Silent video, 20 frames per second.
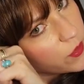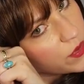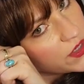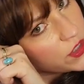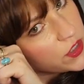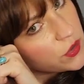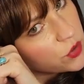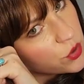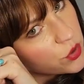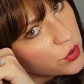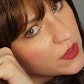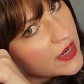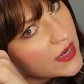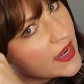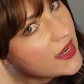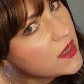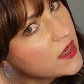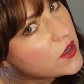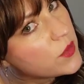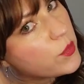when you
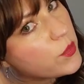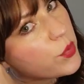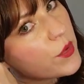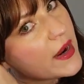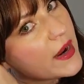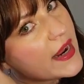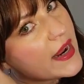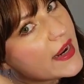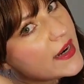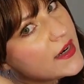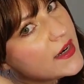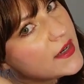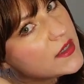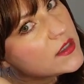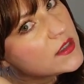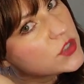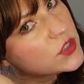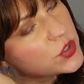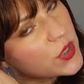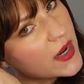create your braid,
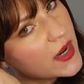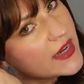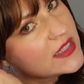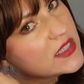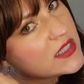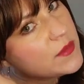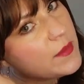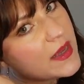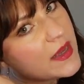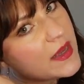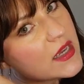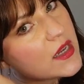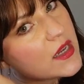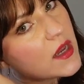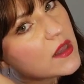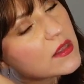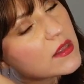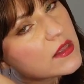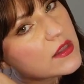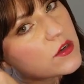try to
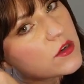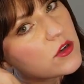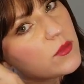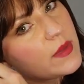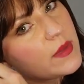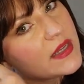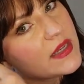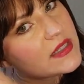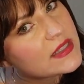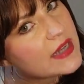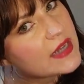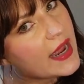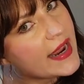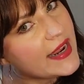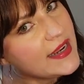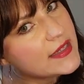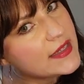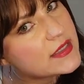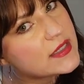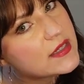it a little bit
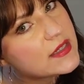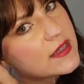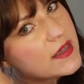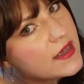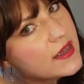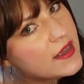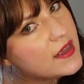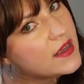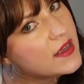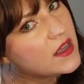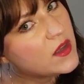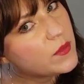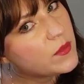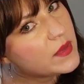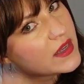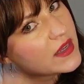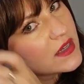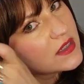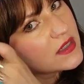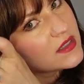tight
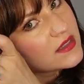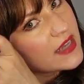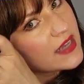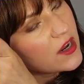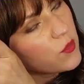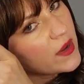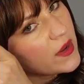because that